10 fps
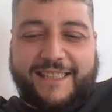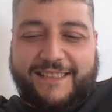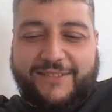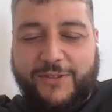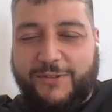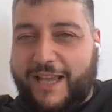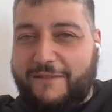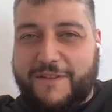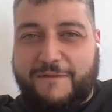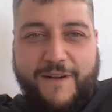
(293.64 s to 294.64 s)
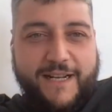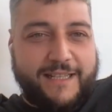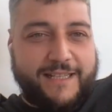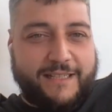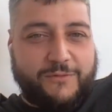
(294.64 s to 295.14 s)
so life is funny
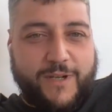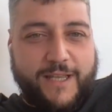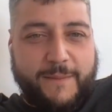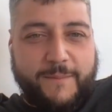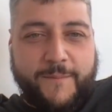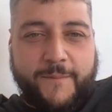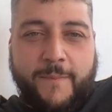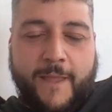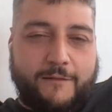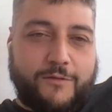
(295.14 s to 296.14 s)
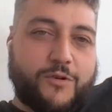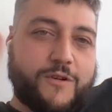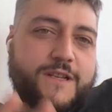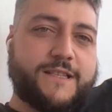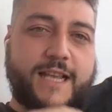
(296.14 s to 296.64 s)
in that way. Of
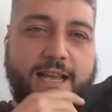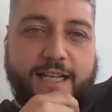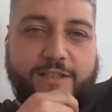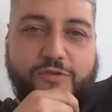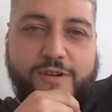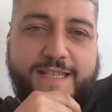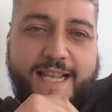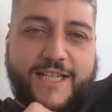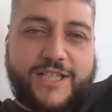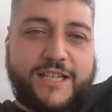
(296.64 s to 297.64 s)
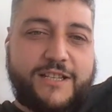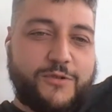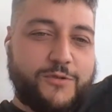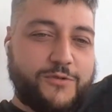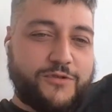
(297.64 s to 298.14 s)
course, Electron is actually
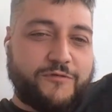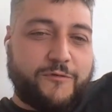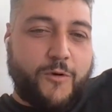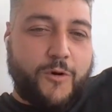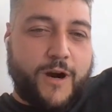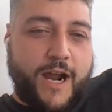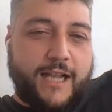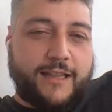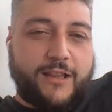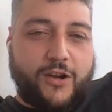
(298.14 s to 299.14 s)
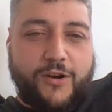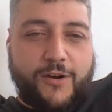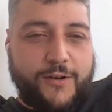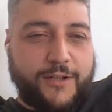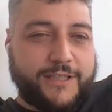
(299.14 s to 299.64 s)
used for a
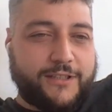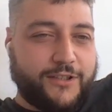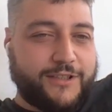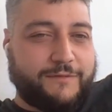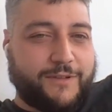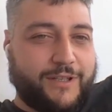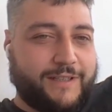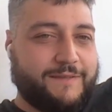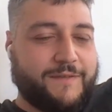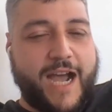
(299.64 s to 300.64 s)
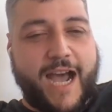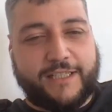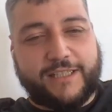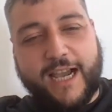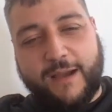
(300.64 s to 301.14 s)
lot of
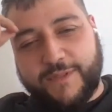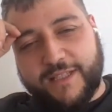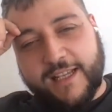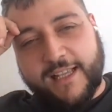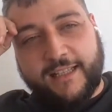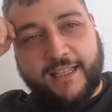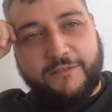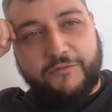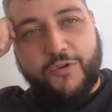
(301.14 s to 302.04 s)
other apps. If you